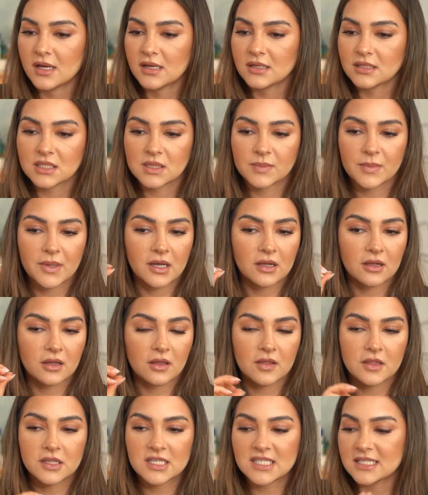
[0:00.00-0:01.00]

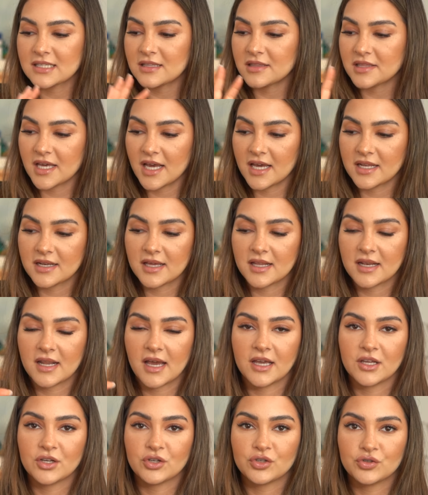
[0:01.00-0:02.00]
smell this and that, and
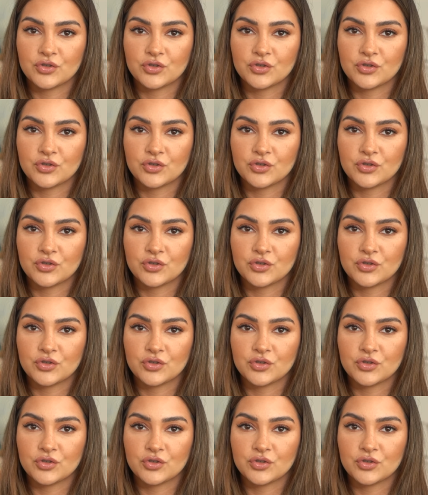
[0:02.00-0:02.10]
I